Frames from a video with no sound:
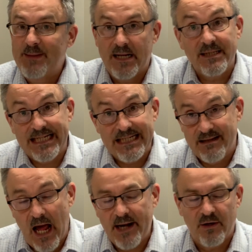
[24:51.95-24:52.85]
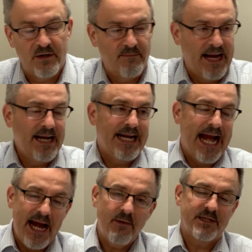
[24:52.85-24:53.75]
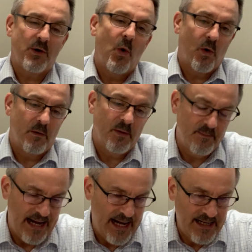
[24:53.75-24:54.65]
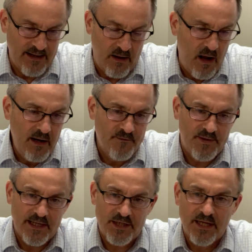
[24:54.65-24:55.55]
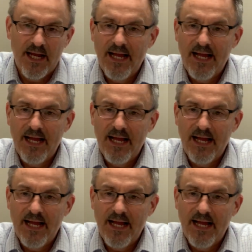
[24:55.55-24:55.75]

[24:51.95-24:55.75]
because he's not a good man, and Herod's a horrible man, and all of this,